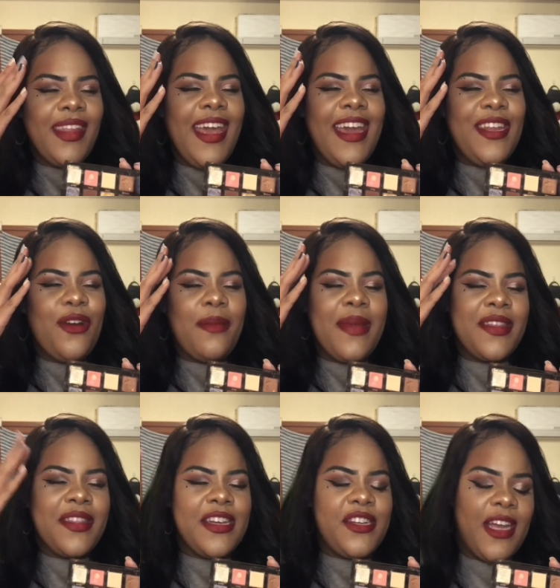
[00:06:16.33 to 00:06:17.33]
and you automatically
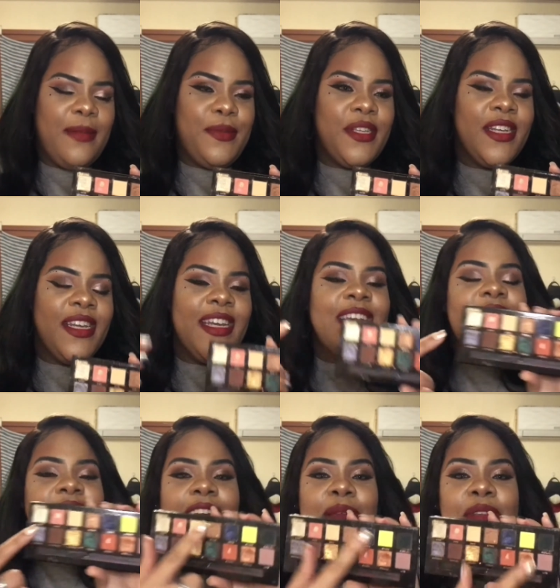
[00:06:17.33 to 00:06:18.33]
think shapes, the
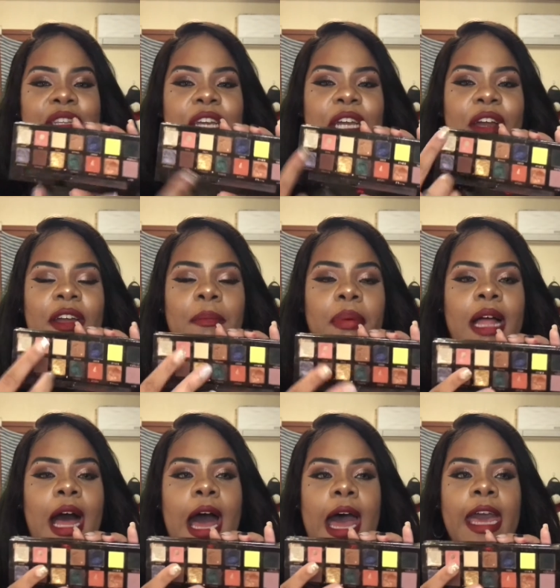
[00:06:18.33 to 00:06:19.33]
names in here
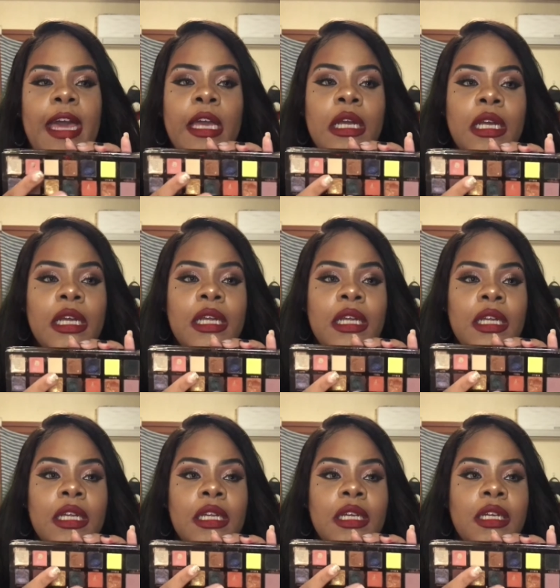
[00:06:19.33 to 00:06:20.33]
imply
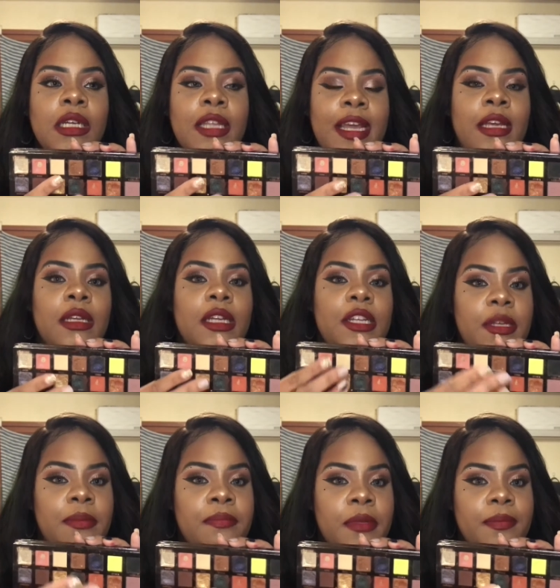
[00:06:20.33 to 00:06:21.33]
like
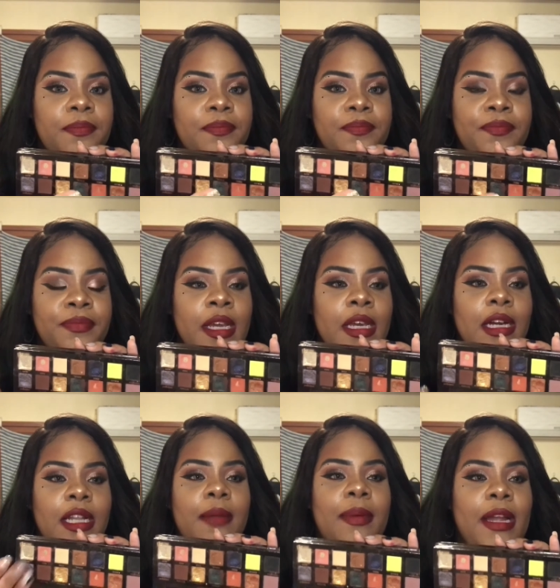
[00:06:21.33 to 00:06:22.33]
Egypt,
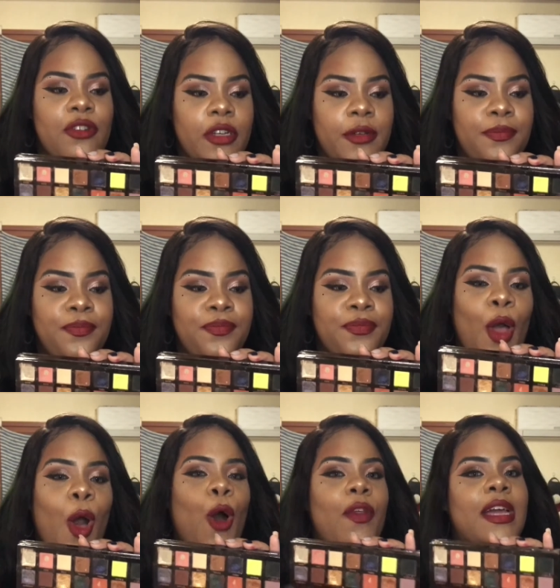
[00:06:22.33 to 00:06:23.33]
Cleopatra,
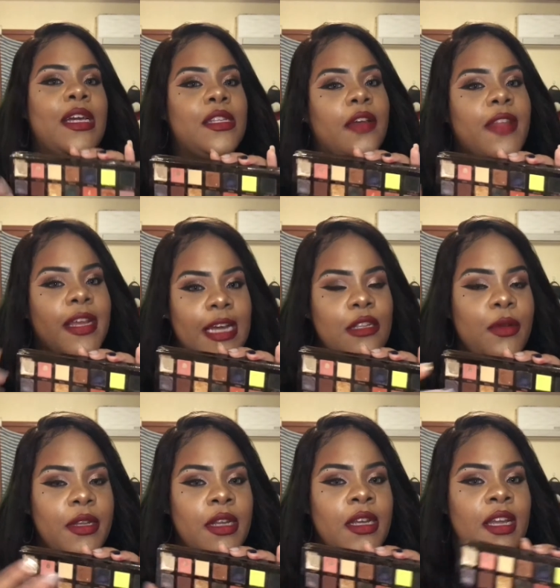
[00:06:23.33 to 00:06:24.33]
all that good stuff. Like that's what,
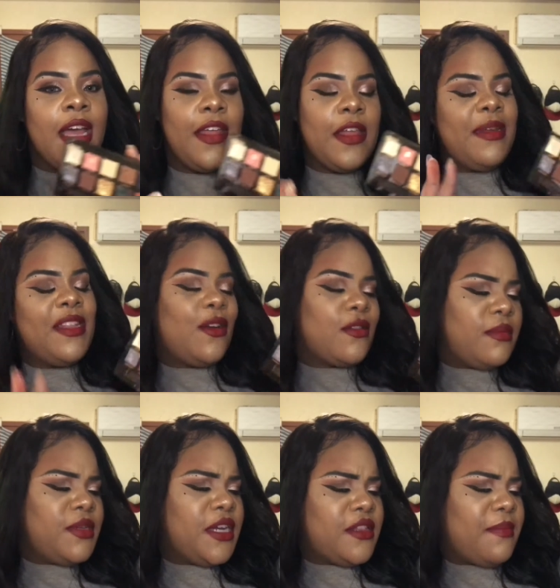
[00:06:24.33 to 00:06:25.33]
and I mean there are some
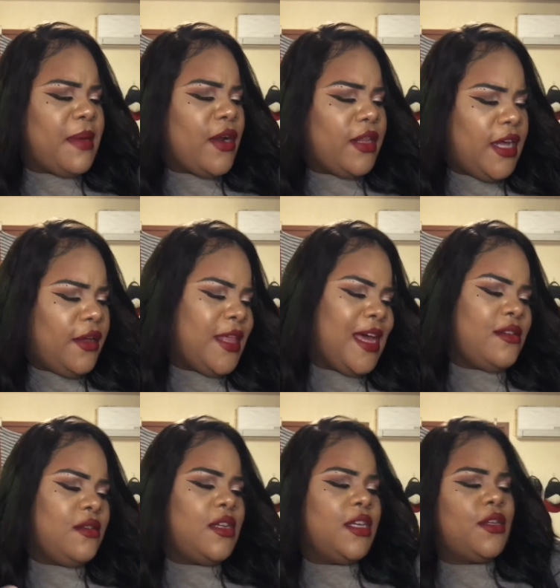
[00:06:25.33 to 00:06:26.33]
shades like Parallel
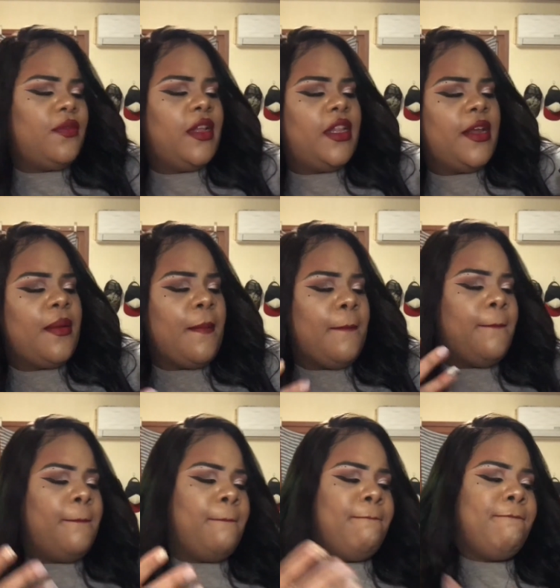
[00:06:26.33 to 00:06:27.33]
that doesn't really
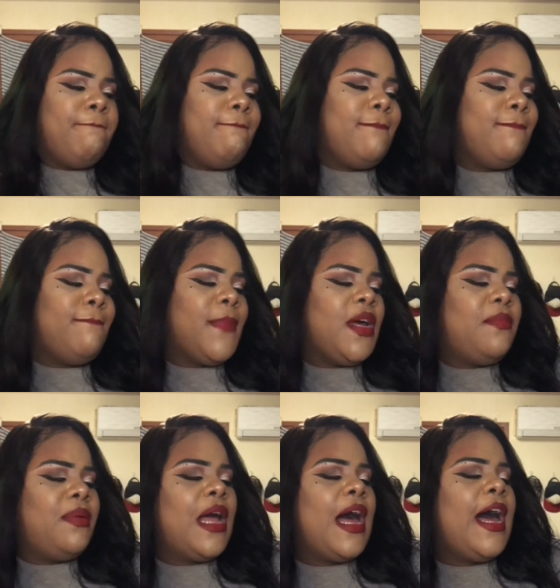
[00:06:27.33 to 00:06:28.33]

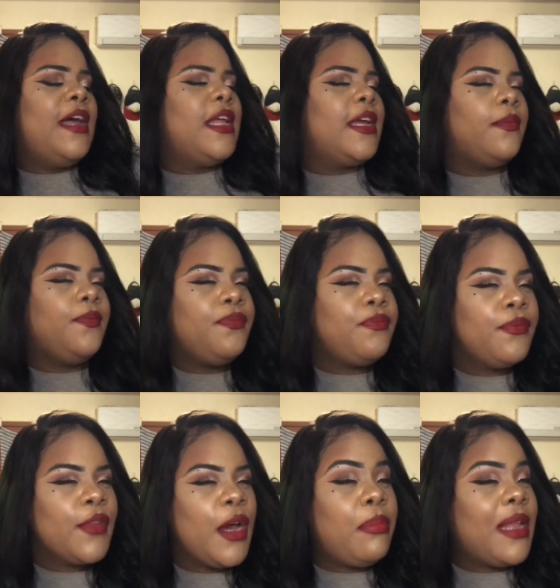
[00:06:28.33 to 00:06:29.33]
apply
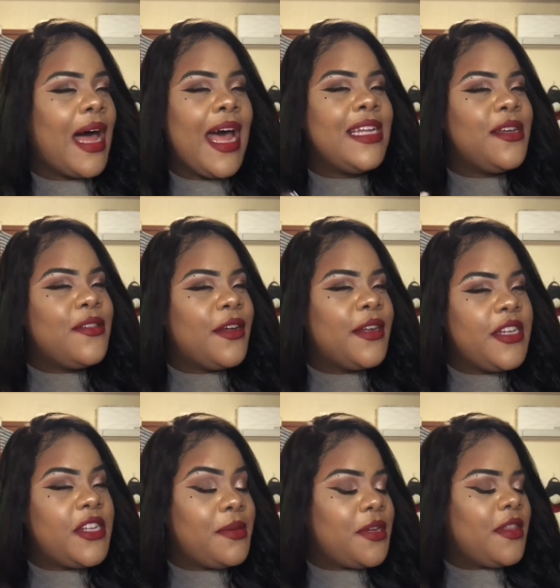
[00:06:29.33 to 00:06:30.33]
to the
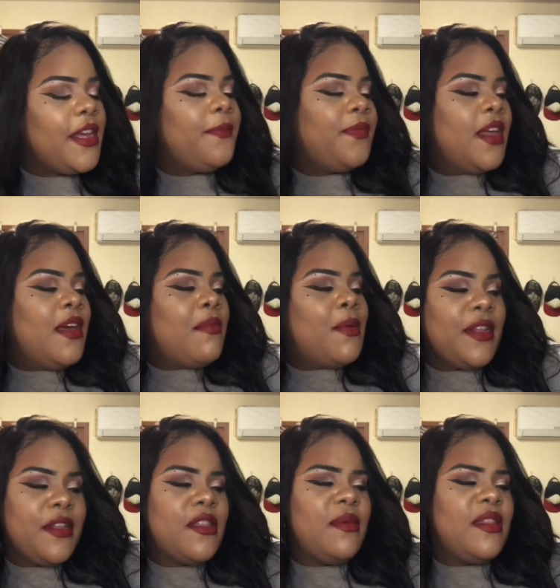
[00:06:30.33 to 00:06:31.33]
Egyptian theme. But when I look
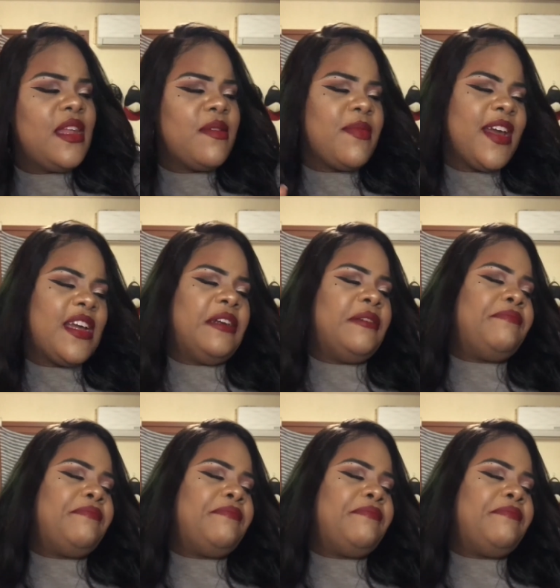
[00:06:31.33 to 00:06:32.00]
at some of these things, I'm like,